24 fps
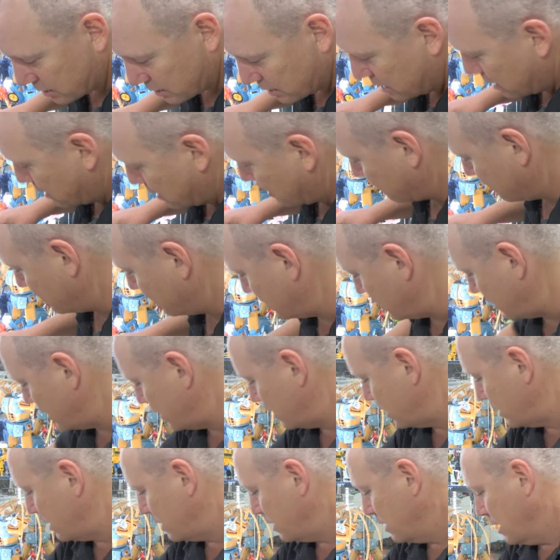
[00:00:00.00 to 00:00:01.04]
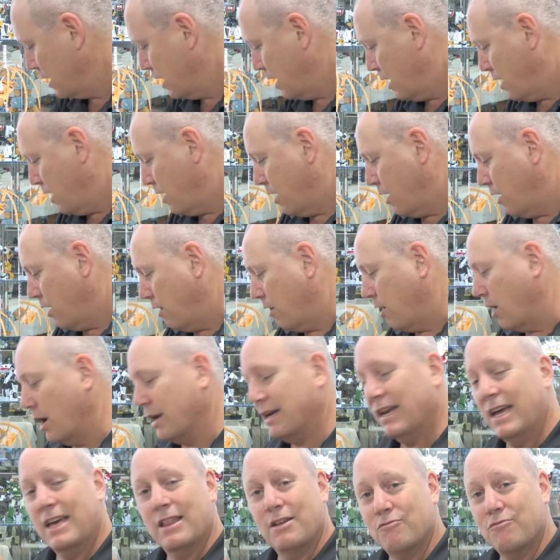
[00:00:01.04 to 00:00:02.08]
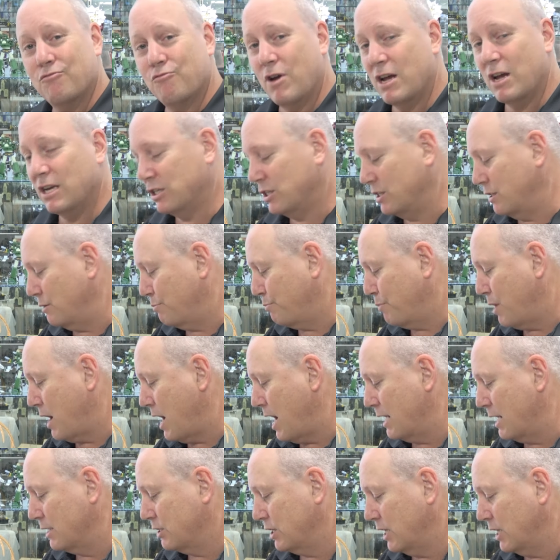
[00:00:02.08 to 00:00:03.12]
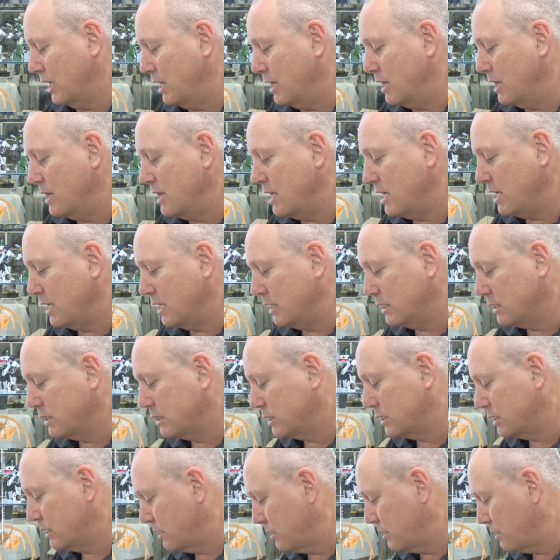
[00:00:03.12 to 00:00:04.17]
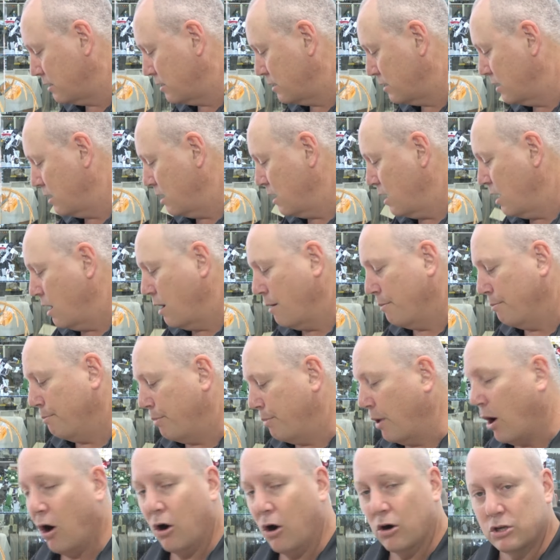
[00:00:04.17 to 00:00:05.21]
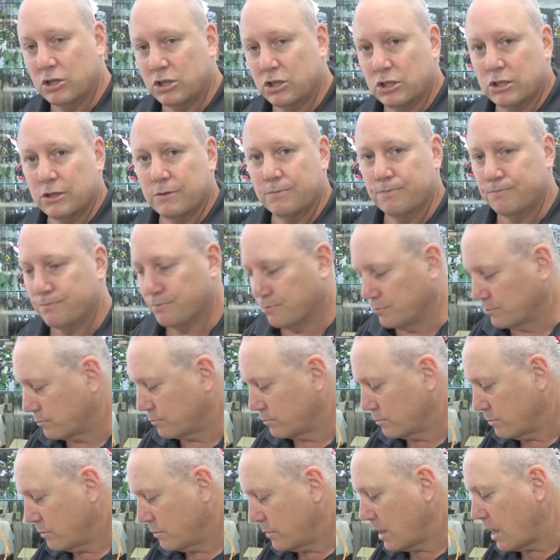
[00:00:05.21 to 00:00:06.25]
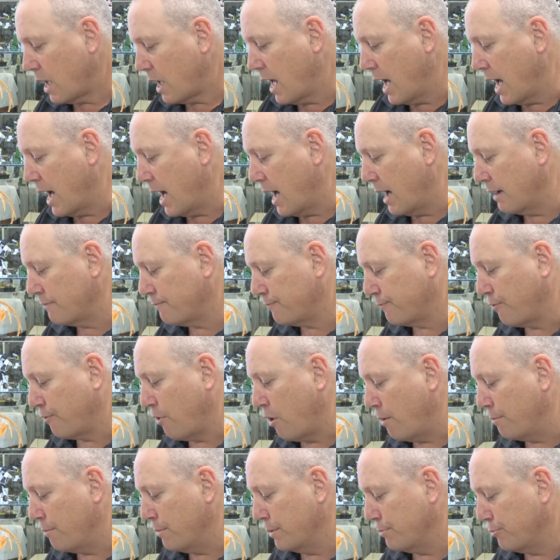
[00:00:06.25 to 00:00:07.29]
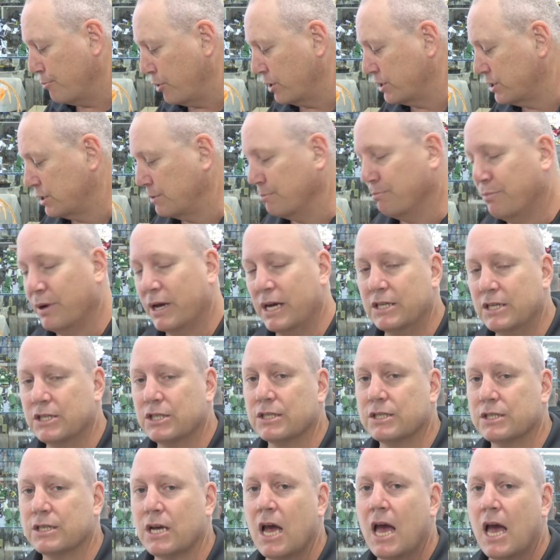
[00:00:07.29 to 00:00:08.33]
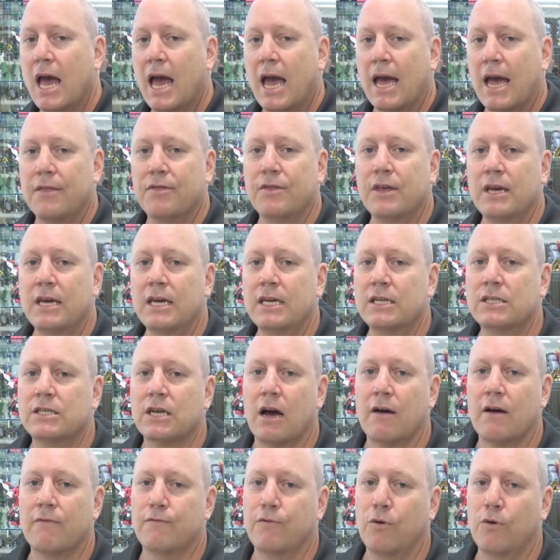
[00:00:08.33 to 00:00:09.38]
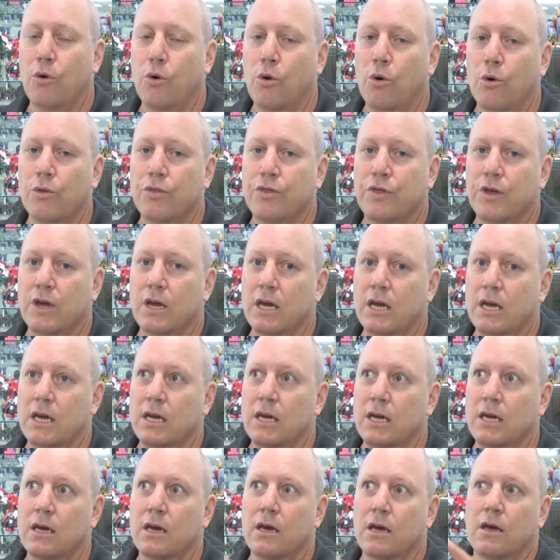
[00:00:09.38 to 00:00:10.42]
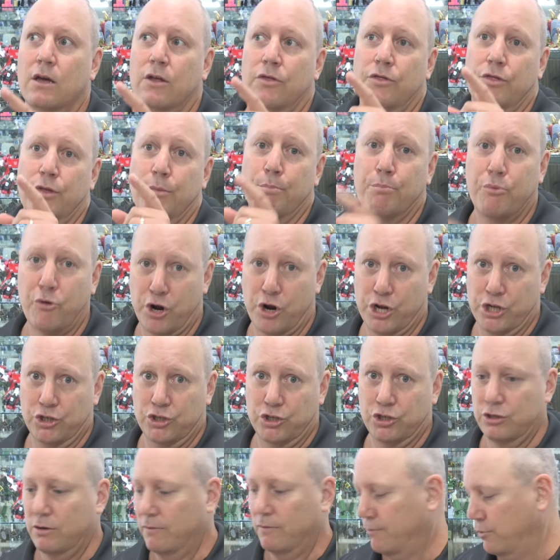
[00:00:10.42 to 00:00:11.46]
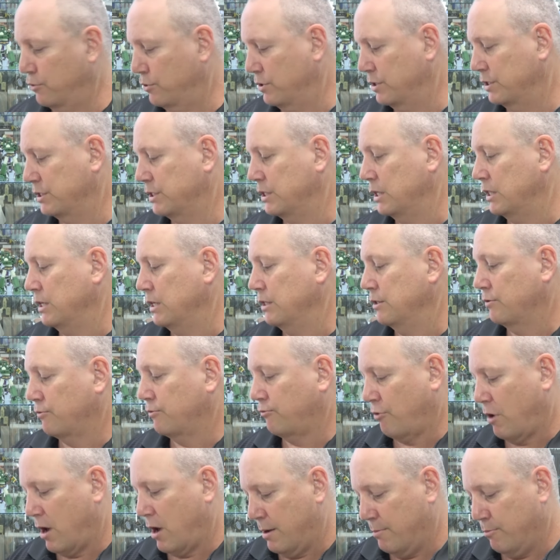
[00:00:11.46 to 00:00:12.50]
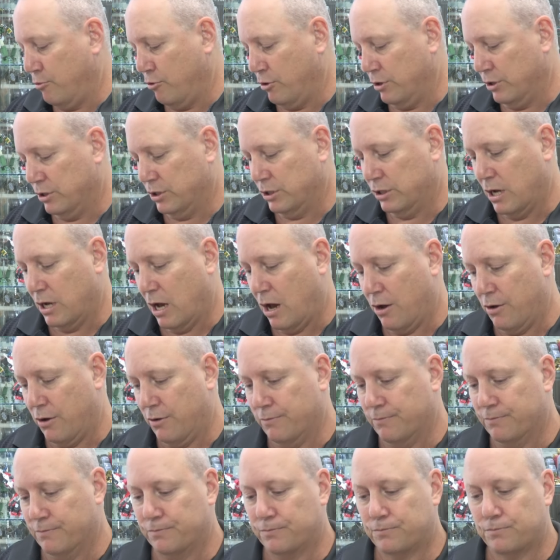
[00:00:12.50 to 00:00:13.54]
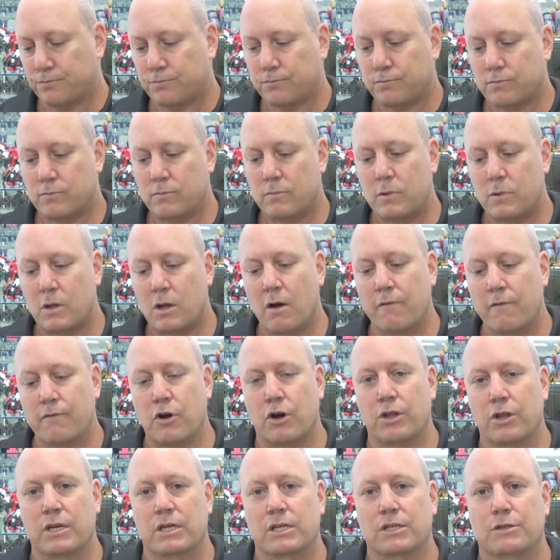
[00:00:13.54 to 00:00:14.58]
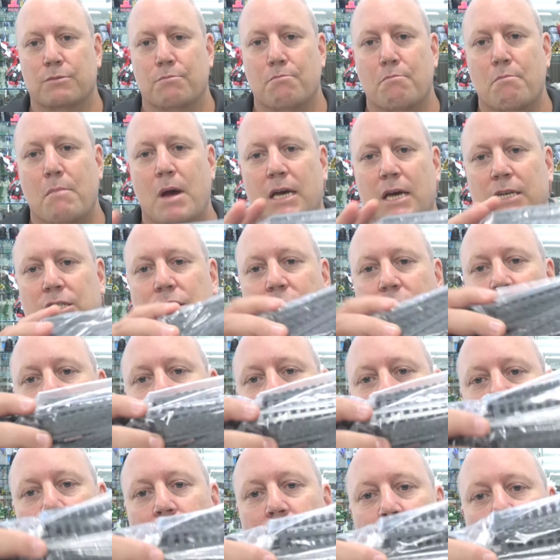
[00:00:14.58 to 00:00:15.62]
that over there. Alright, now the rest of the parts in this box are from Bricks and Pieces, and these are for the bridge for the city, the train bridge. So, I've got these massive